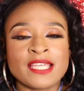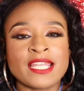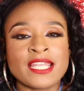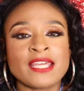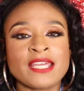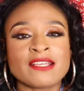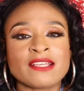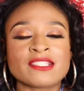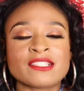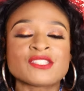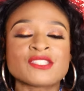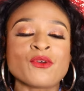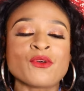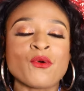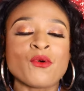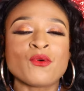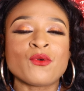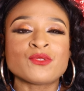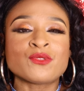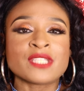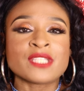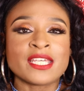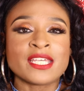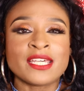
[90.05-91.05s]
it
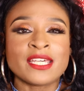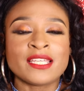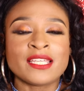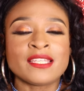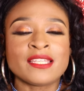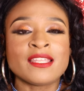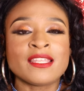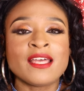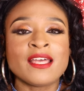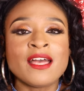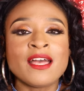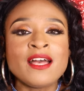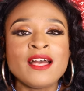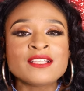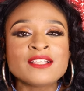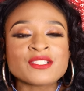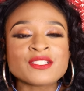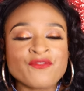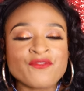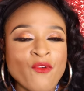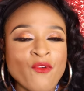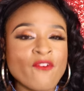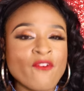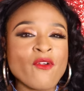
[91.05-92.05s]
sold in
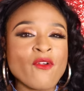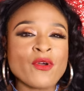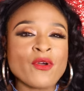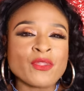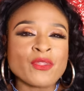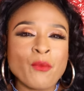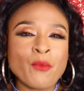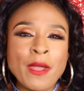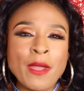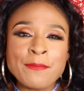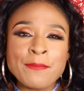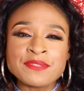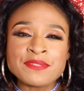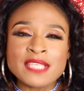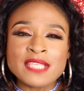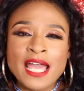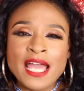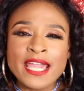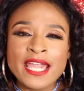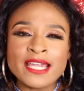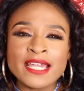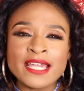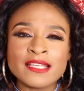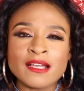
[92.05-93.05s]
Sephora on the
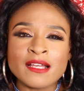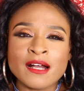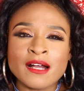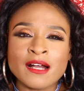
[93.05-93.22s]
website.